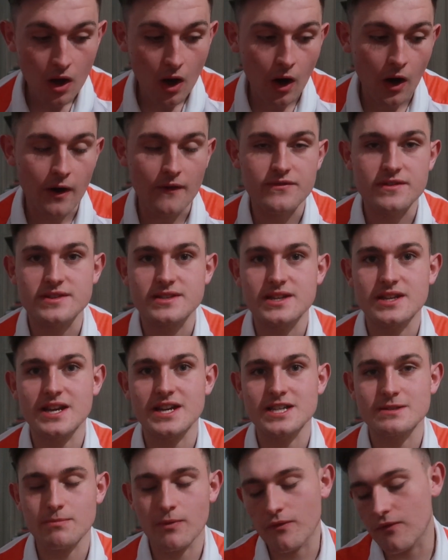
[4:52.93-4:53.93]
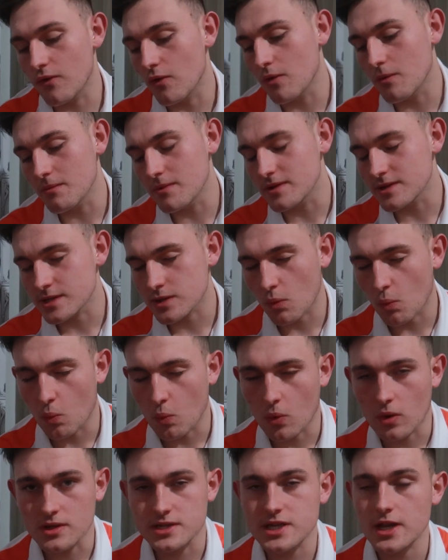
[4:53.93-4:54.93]
after today's performance.
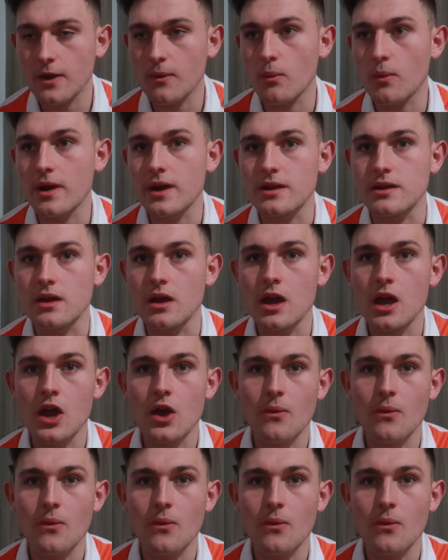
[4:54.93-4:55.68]
What a win.